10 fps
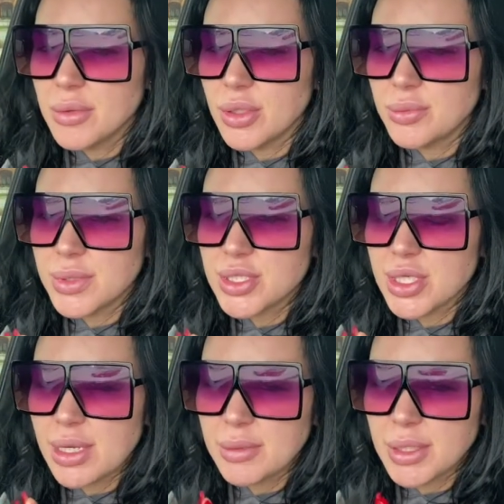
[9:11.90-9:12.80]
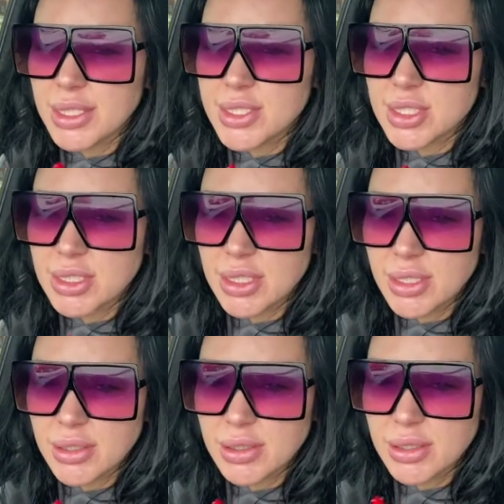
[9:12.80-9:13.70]
low budget operation
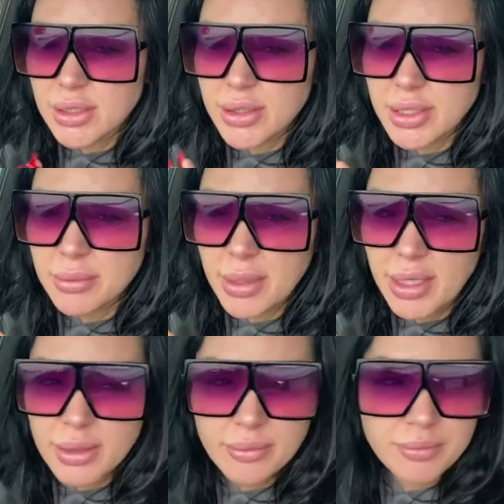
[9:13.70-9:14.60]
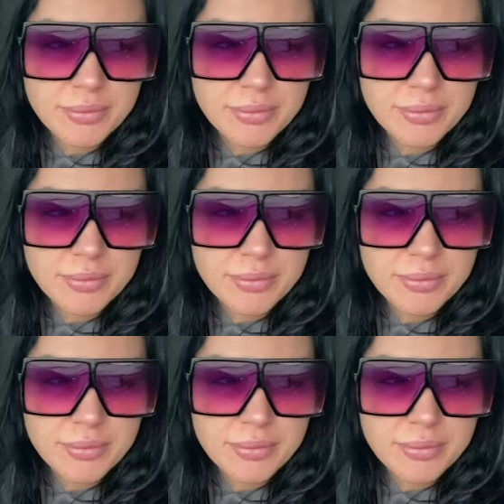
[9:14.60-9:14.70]
here in Green Bay.